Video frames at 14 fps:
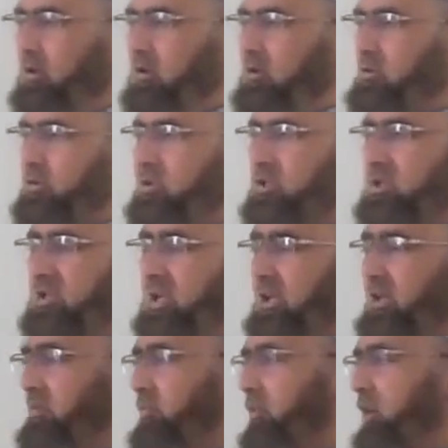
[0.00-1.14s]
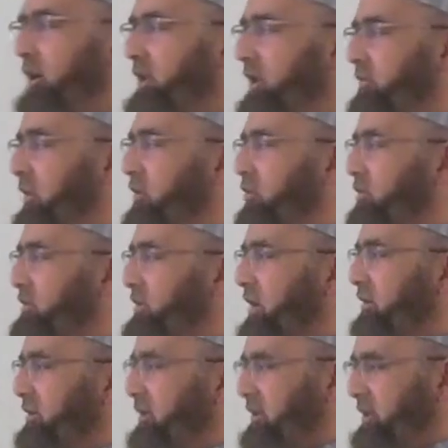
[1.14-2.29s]
So she said, what can we do?
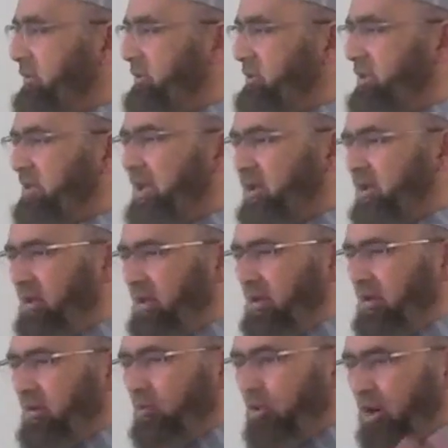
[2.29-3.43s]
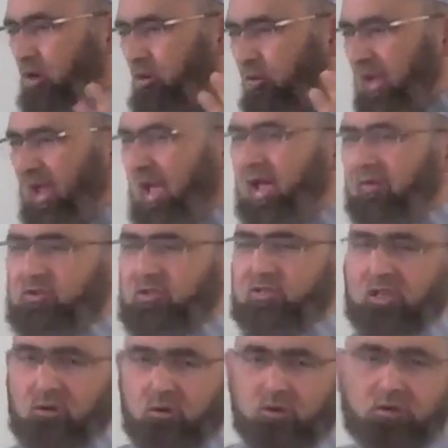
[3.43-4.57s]
Tell me. She said that, what do we have? She
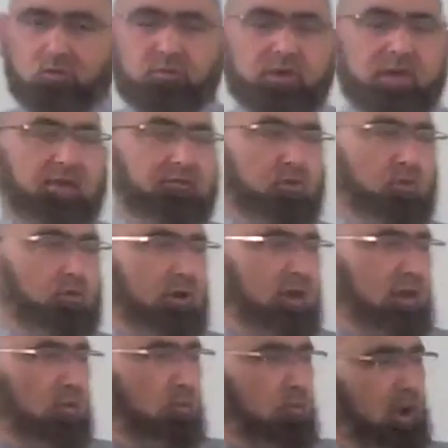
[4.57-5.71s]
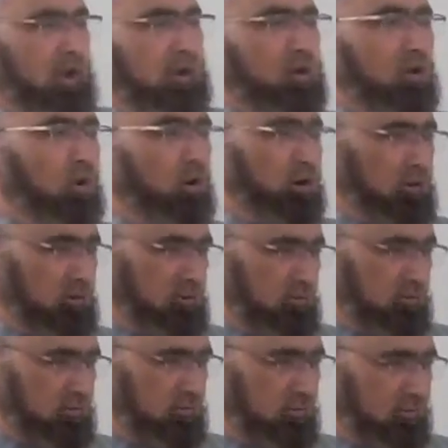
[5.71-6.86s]
said, look, we have only one goat,
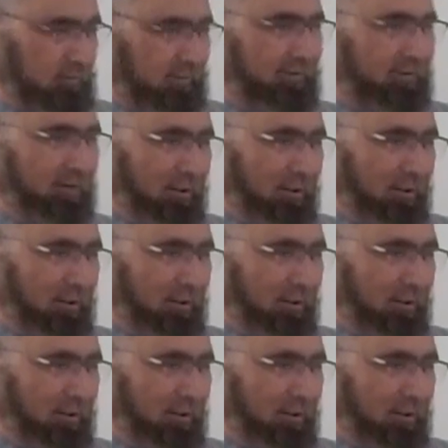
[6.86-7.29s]
and